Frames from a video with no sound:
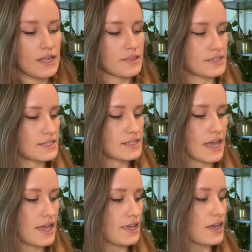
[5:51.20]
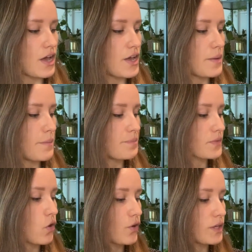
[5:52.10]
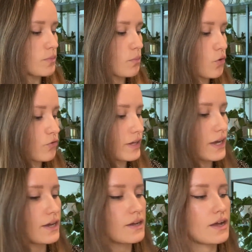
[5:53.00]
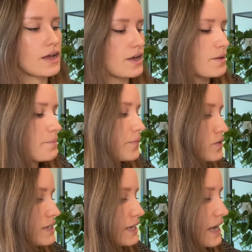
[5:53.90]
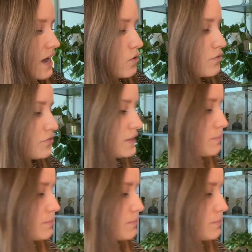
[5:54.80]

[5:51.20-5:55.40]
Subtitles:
This is a Hoya memoria. I'll take it out of the